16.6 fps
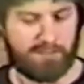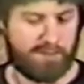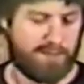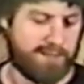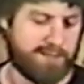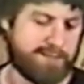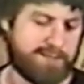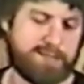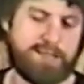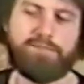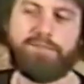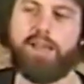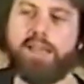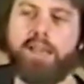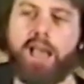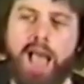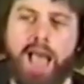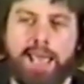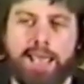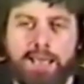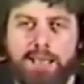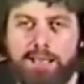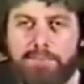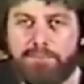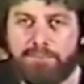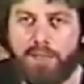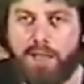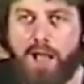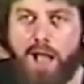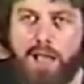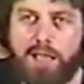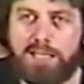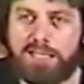all this stuff. I I,
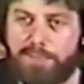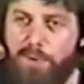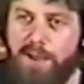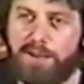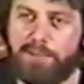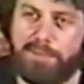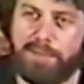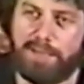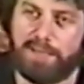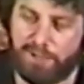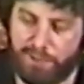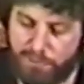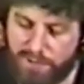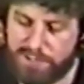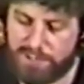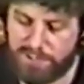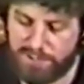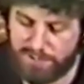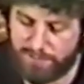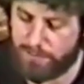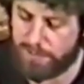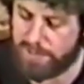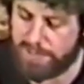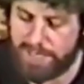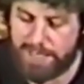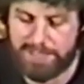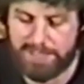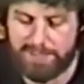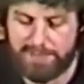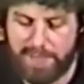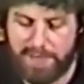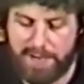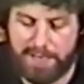I just want to be a Christian, and we're going to get
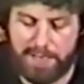to that.